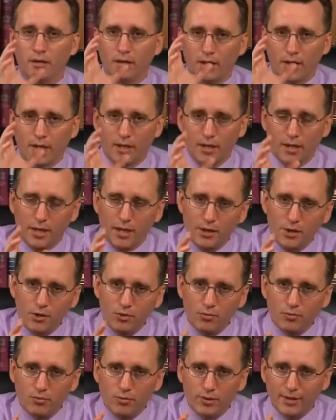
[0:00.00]
and
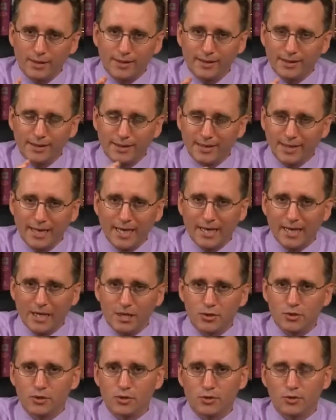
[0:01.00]
you get
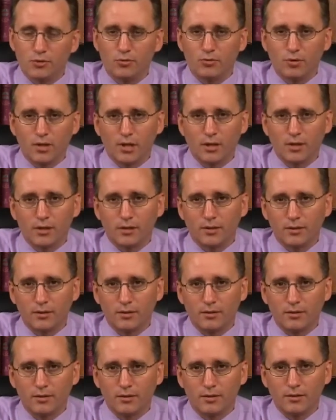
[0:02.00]
into
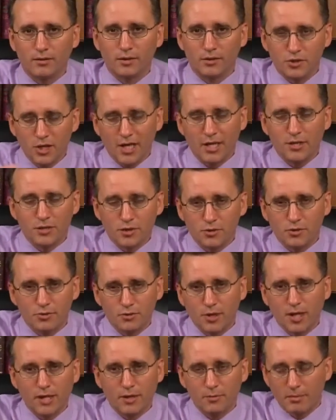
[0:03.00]
the changes you're
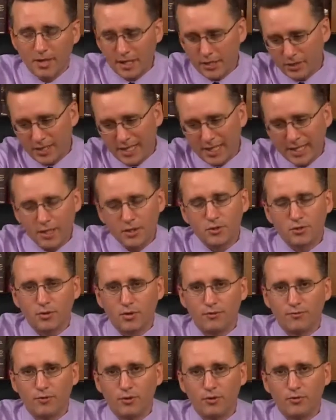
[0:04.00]
trying to make, and you get into
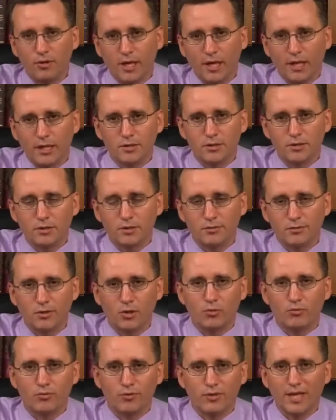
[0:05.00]
it a few days,
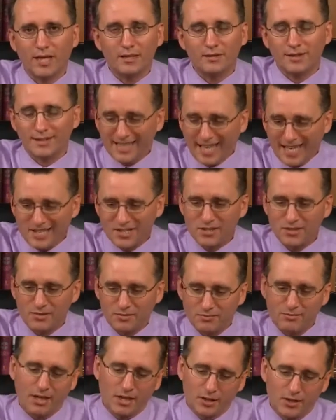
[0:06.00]
don't think
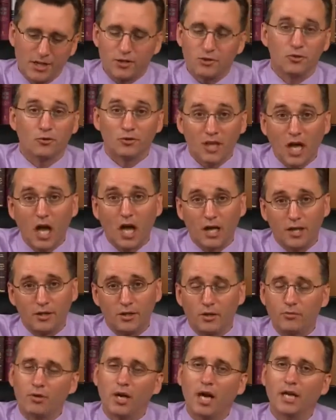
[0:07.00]
that you're
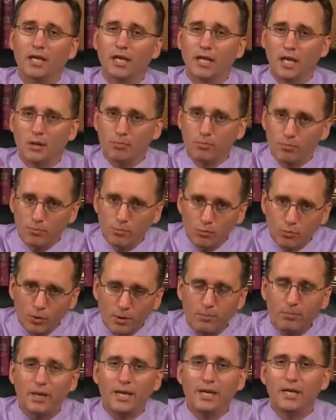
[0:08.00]
done. You've got to keep
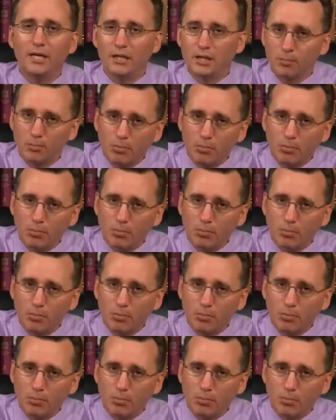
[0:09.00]
repeating the